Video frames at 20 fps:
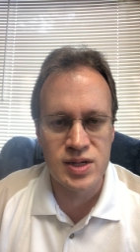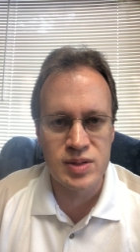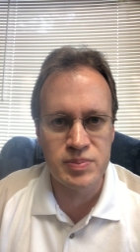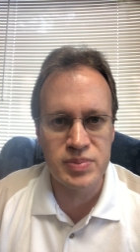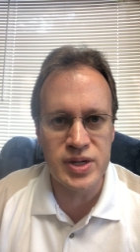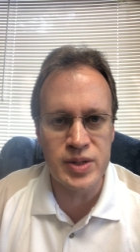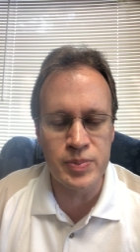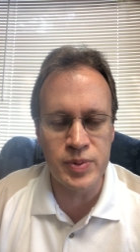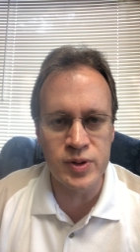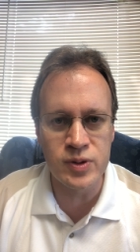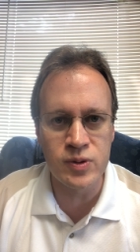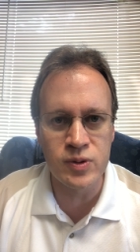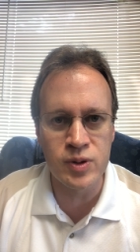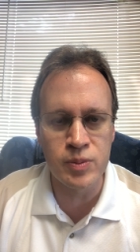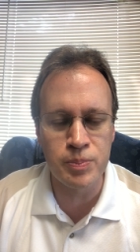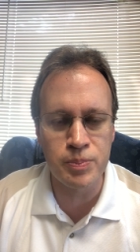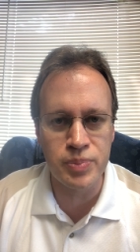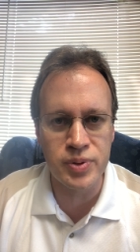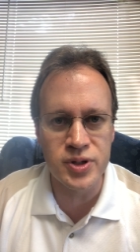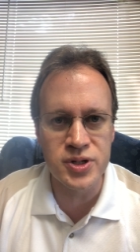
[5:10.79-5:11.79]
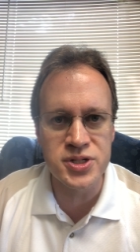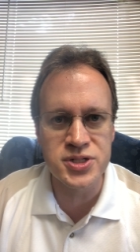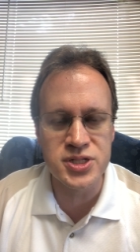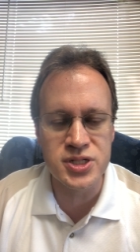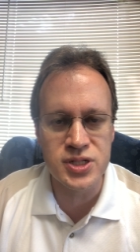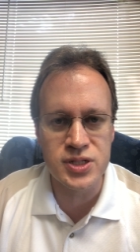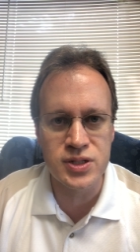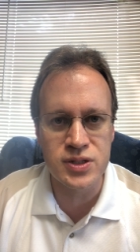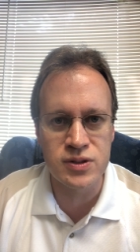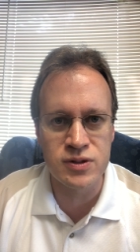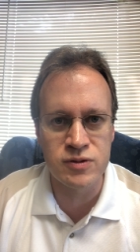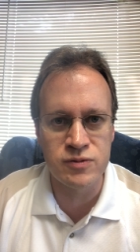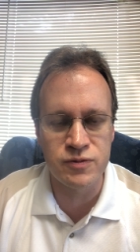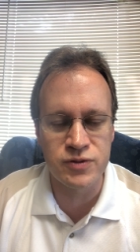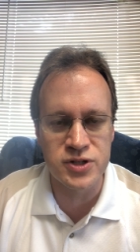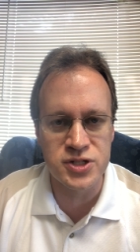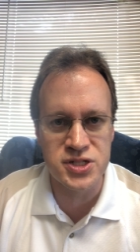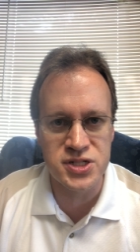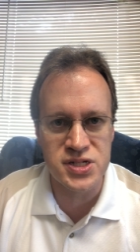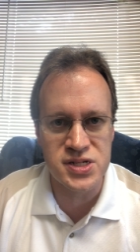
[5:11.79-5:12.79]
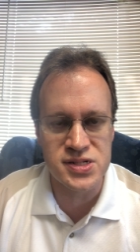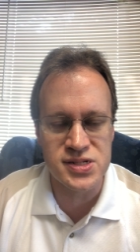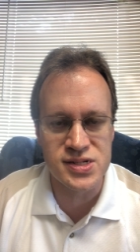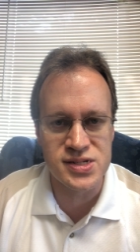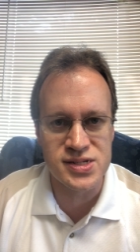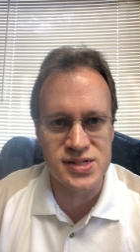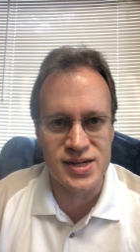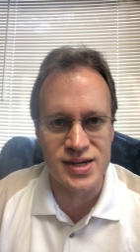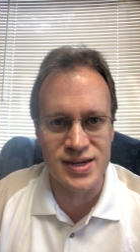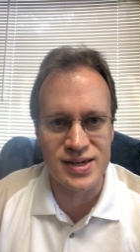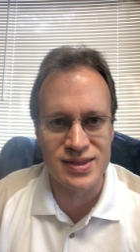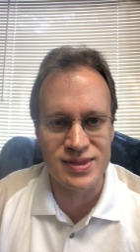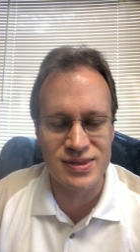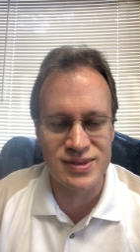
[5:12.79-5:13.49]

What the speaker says: people who are persecuted for Jesus' sake,